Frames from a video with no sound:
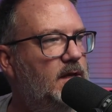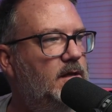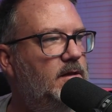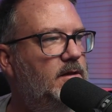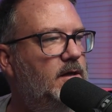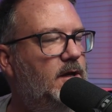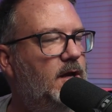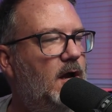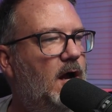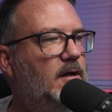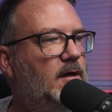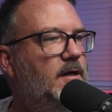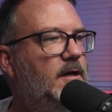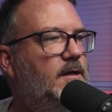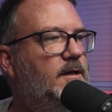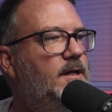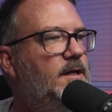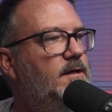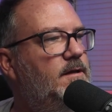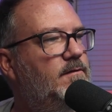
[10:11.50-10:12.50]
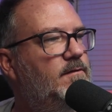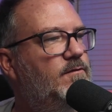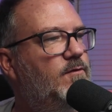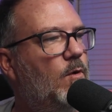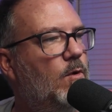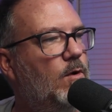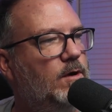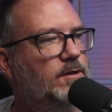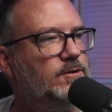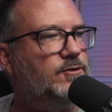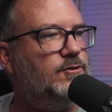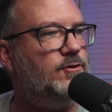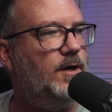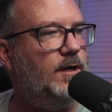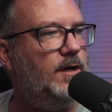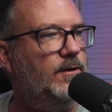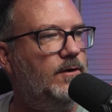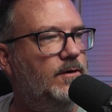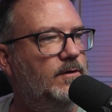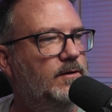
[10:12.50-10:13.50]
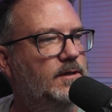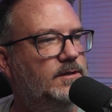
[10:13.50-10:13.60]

The cognitive orchestrator.